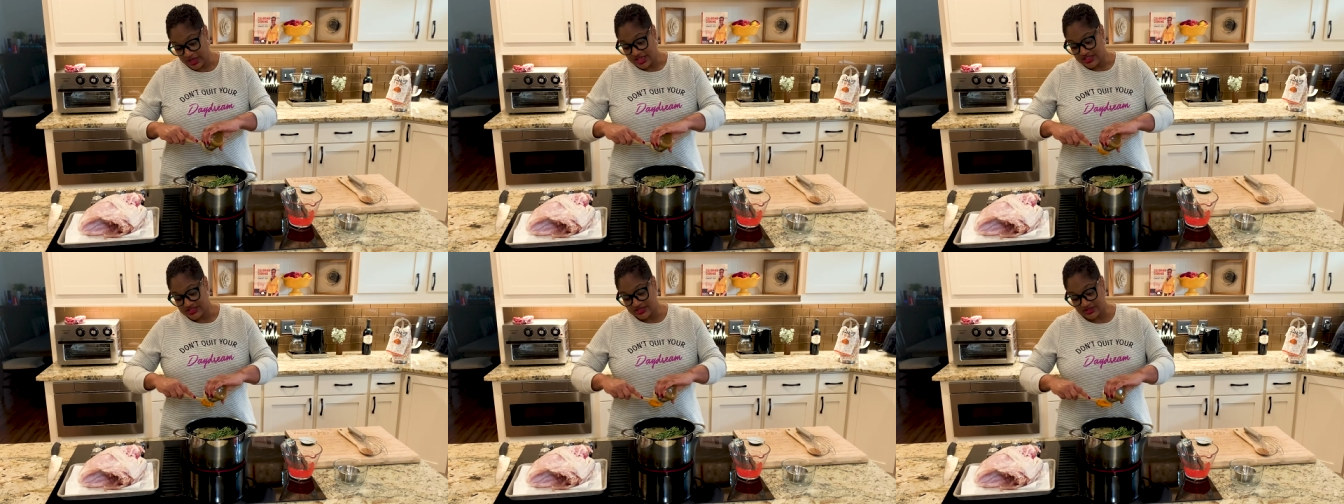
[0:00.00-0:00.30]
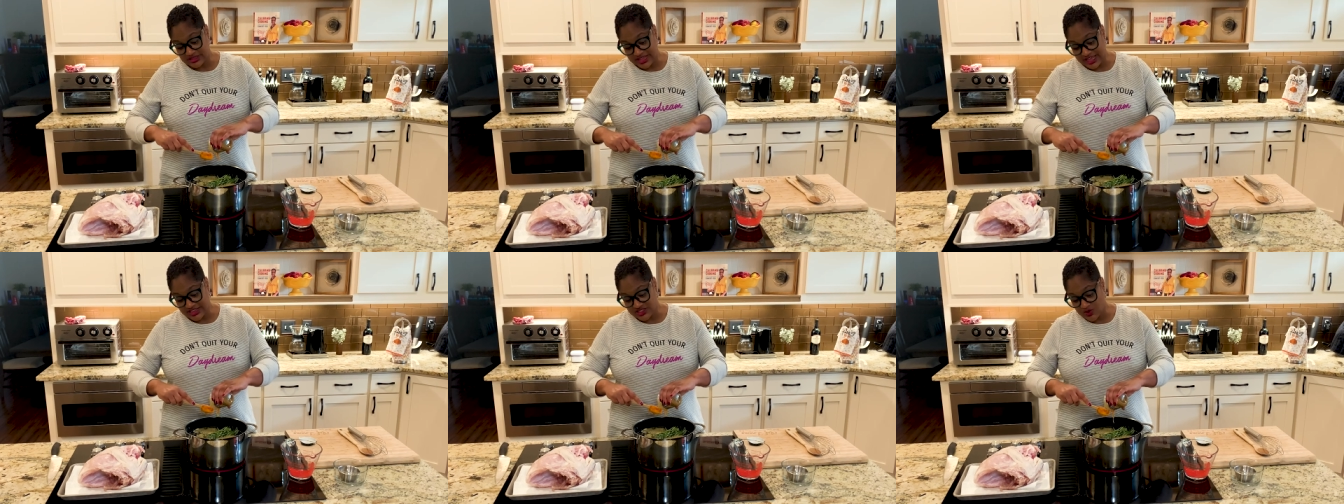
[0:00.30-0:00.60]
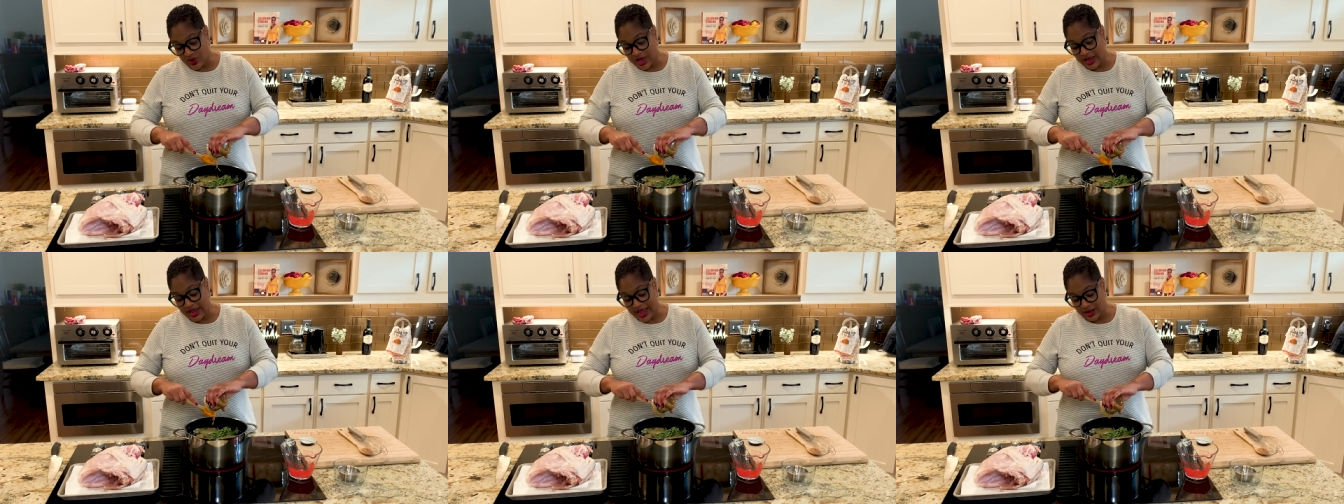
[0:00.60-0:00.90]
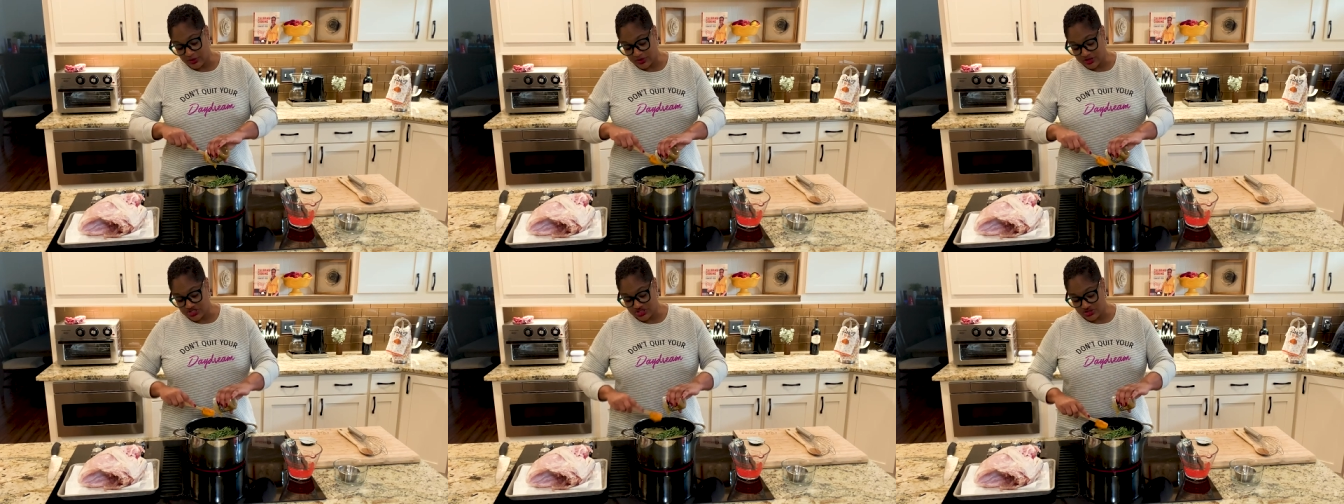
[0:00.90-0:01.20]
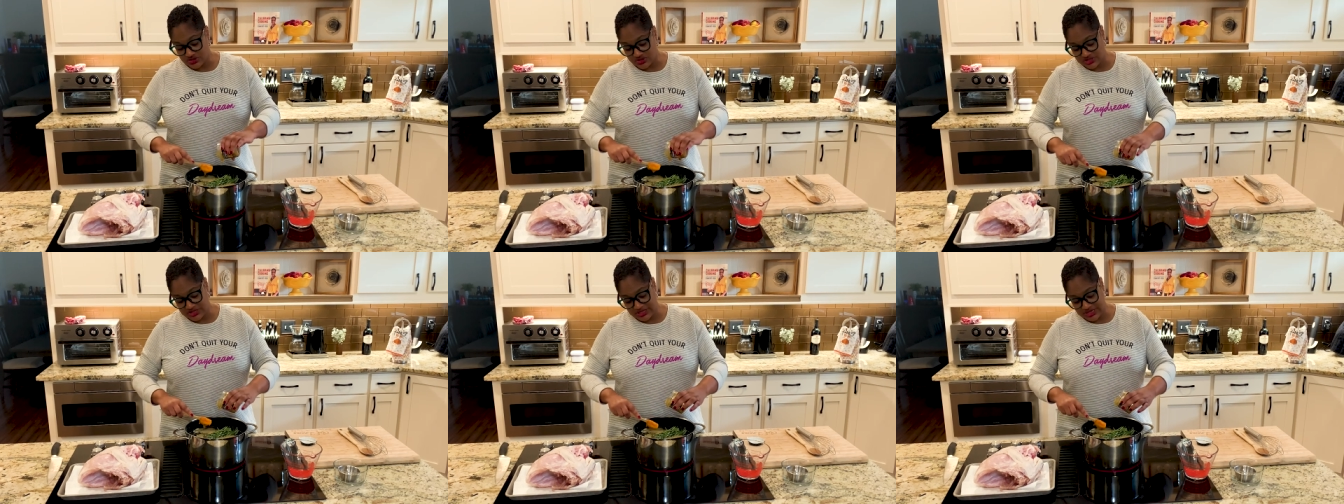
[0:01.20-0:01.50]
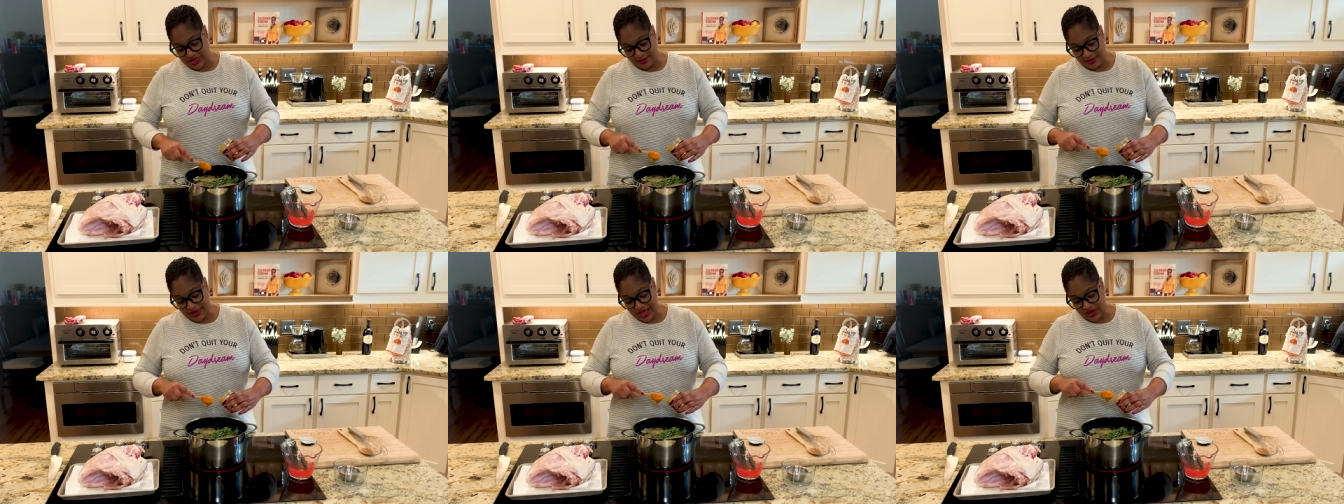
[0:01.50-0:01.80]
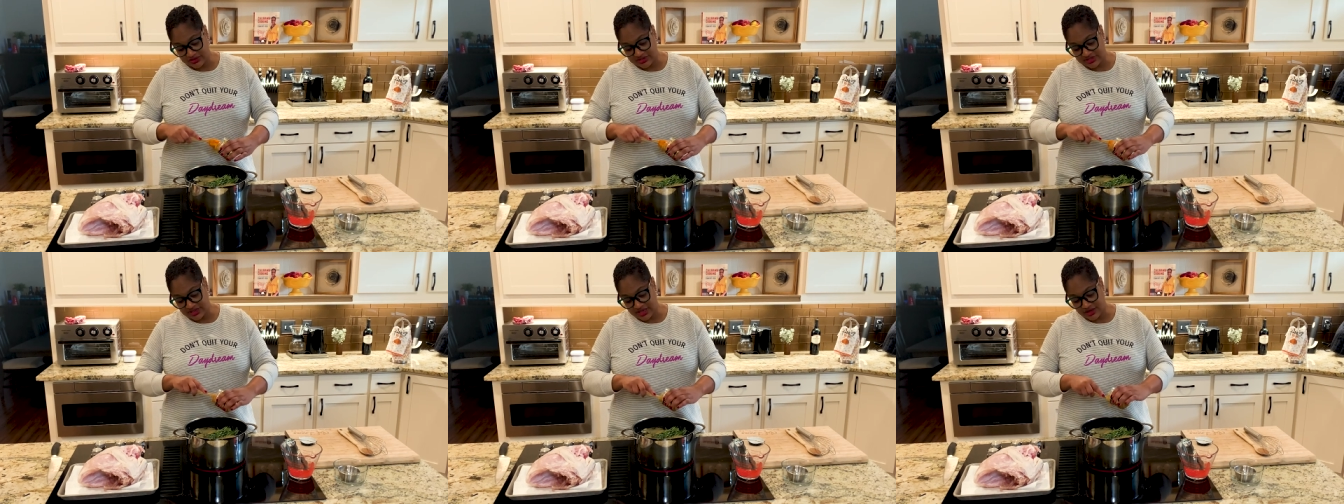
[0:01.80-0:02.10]
So that's why I reduce the
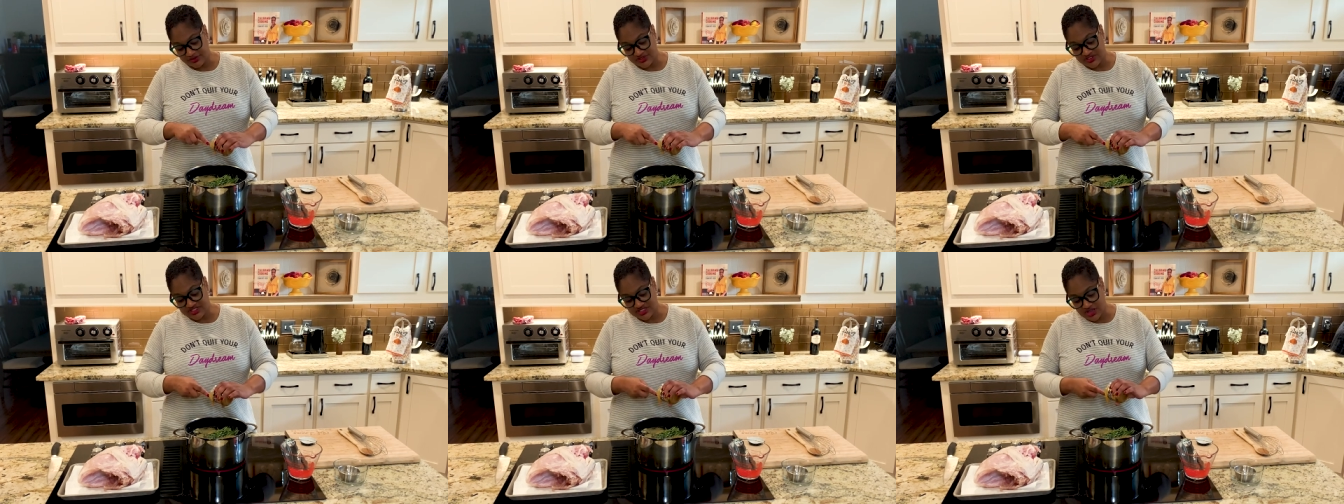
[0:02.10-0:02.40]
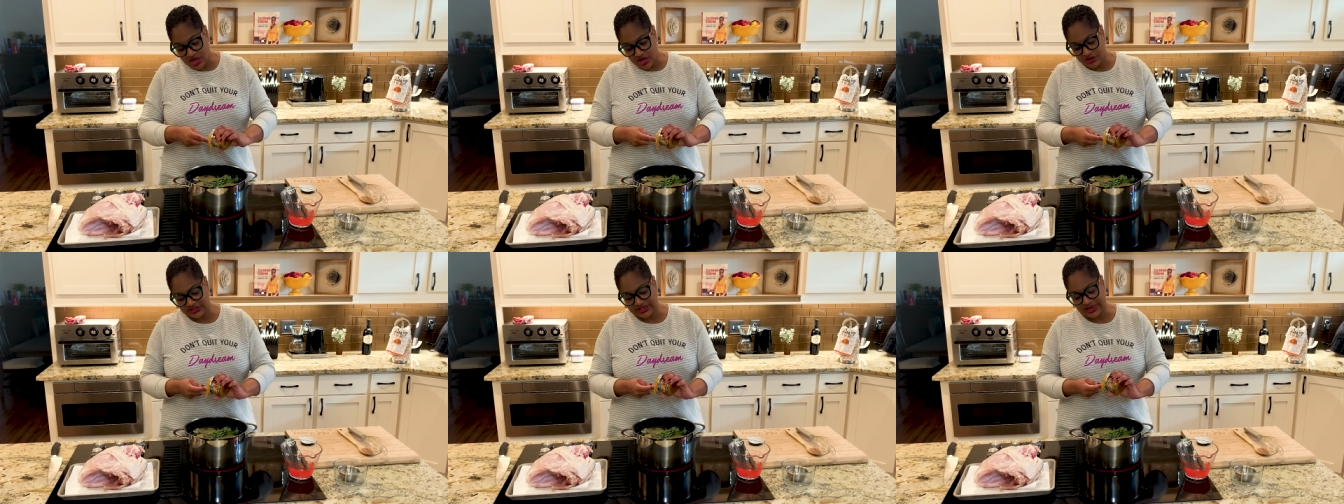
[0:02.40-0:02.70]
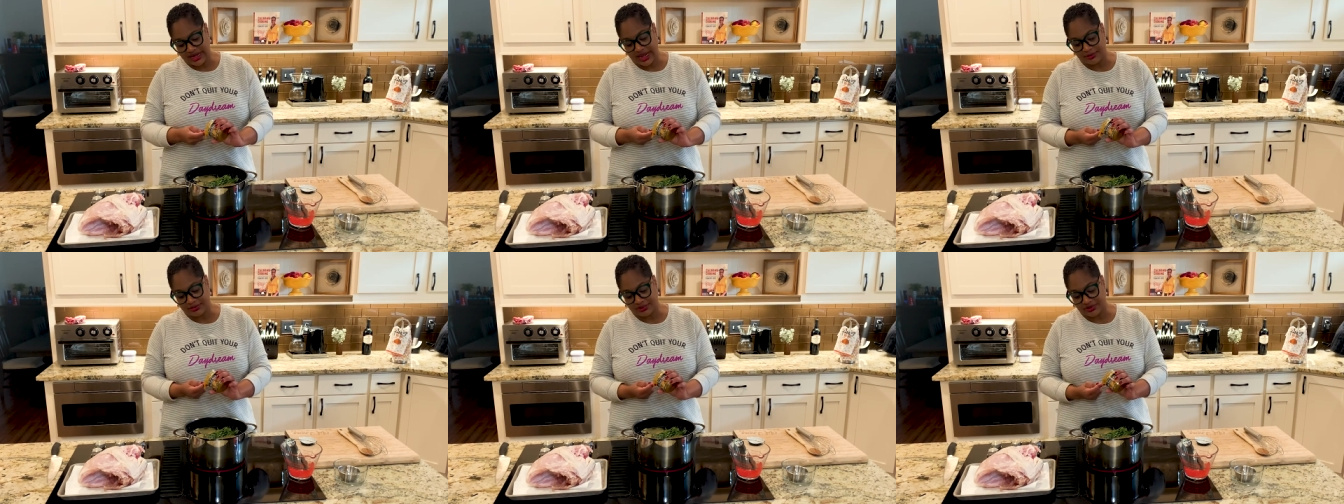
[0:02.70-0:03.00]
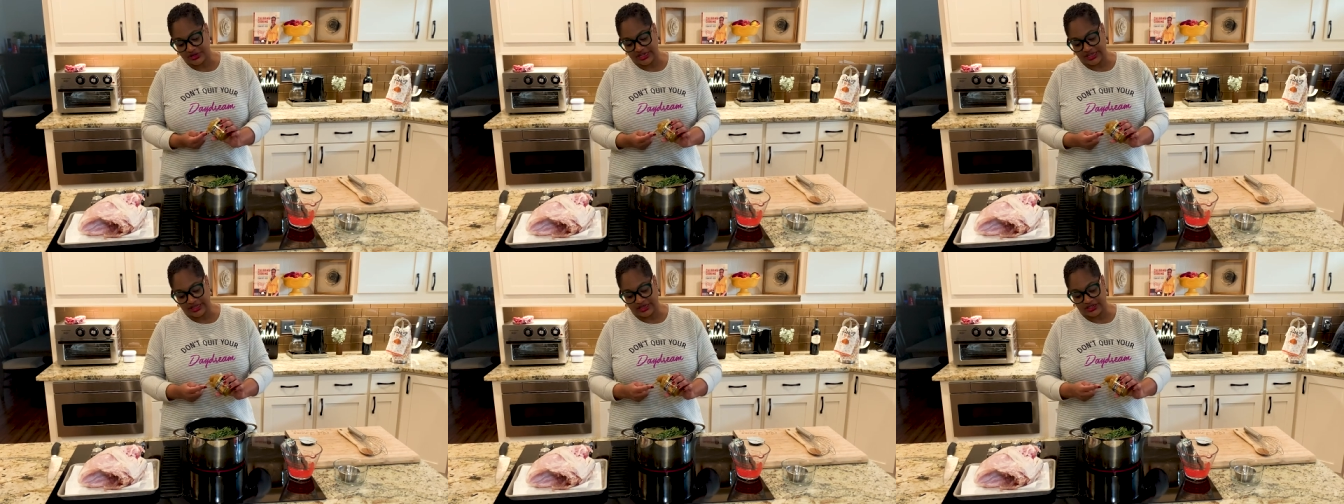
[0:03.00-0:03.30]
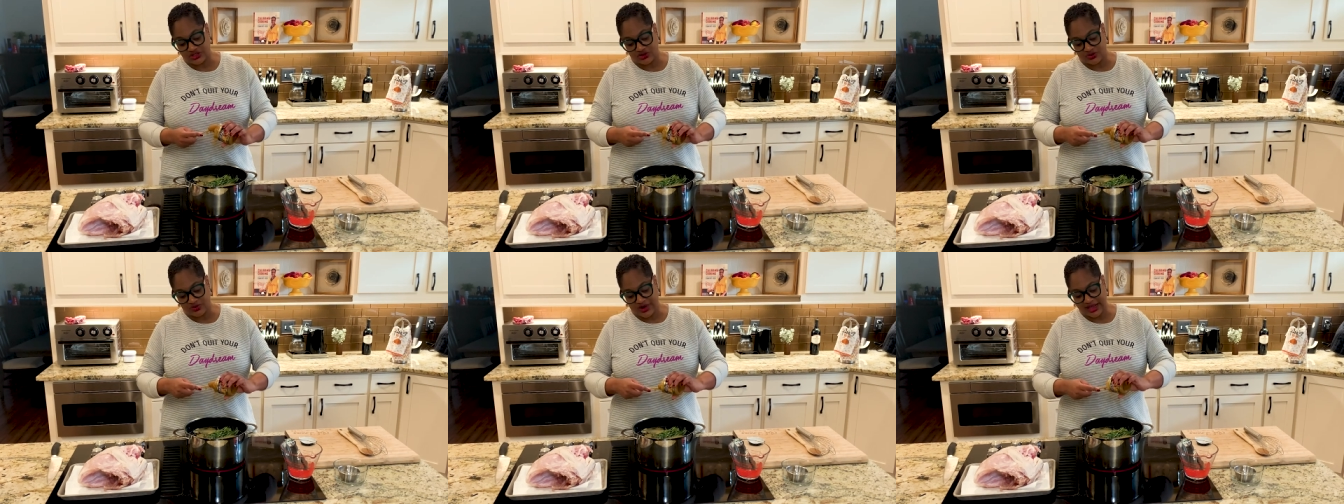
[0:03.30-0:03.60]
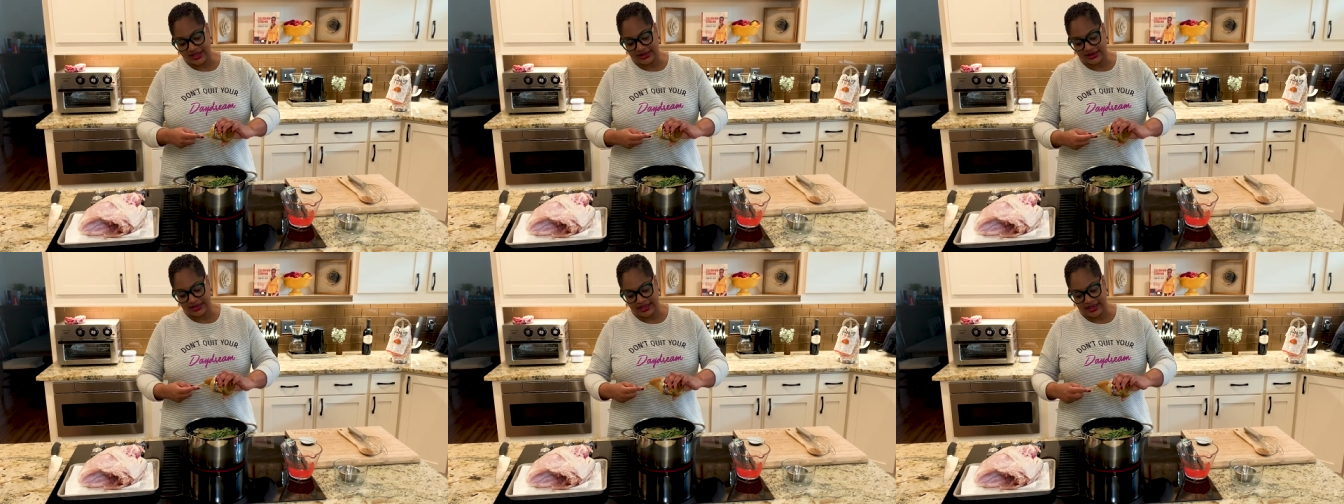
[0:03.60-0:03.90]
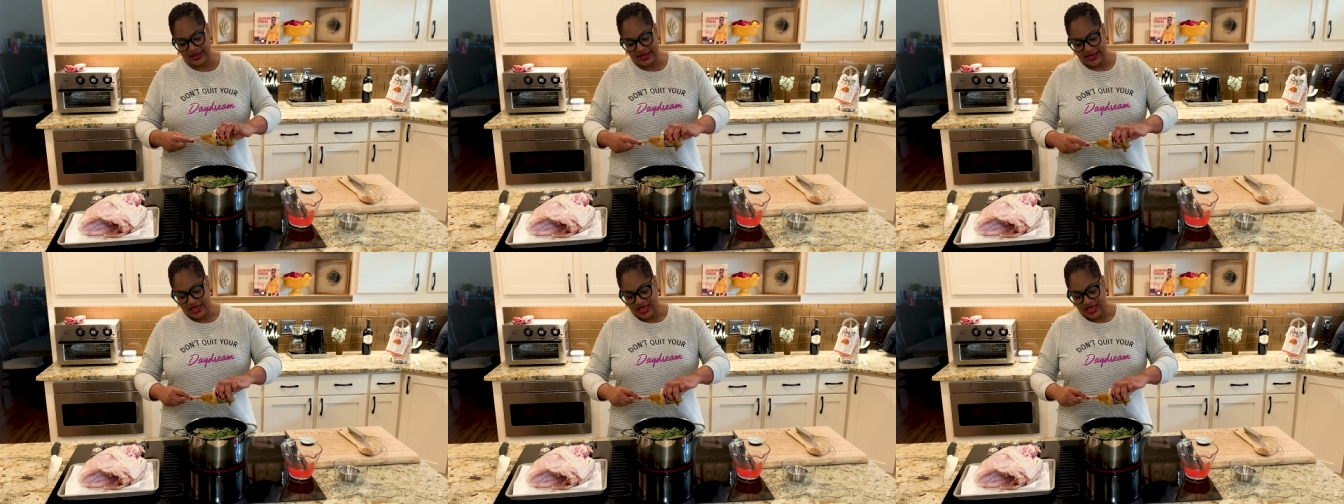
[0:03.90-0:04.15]
amount of salt that I put in directly